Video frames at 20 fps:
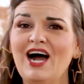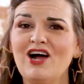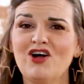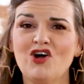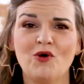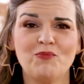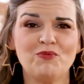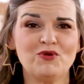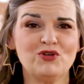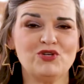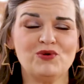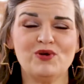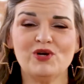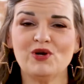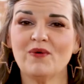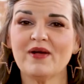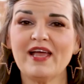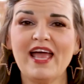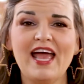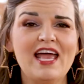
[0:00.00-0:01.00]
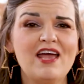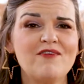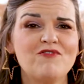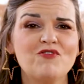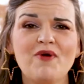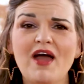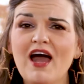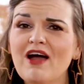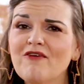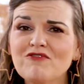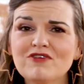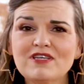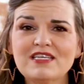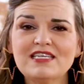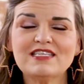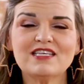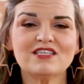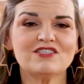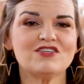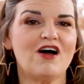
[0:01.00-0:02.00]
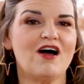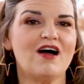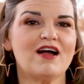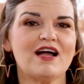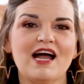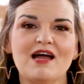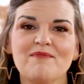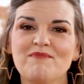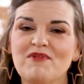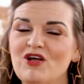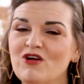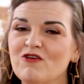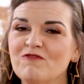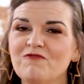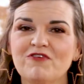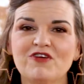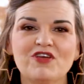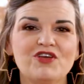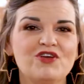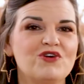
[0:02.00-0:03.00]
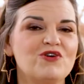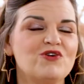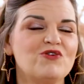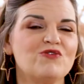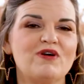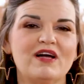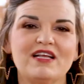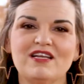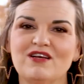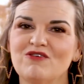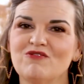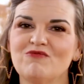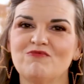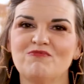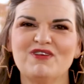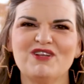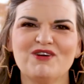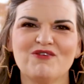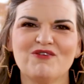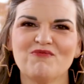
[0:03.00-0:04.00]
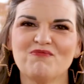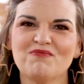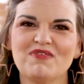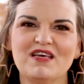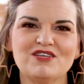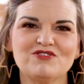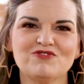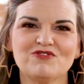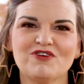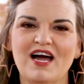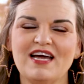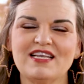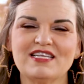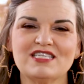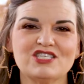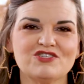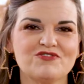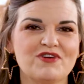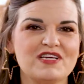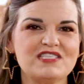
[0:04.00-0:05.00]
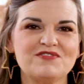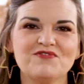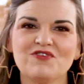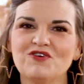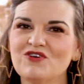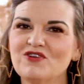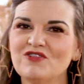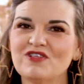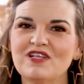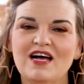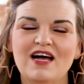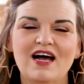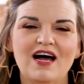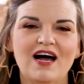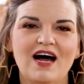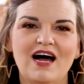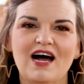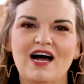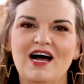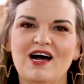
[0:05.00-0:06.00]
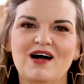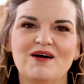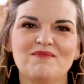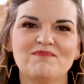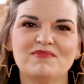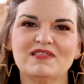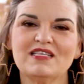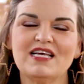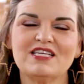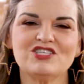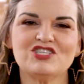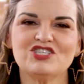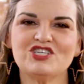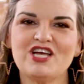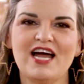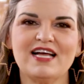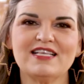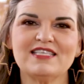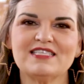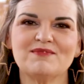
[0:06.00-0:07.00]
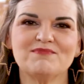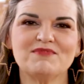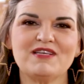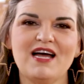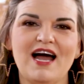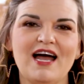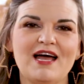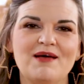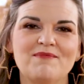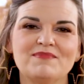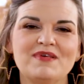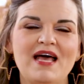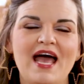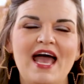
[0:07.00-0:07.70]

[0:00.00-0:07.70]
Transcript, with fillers: I hope you're doing okay. If you ever need to talk, I'm here for you. I know, you know, things are kind of stressful. Um, let's chat sometime.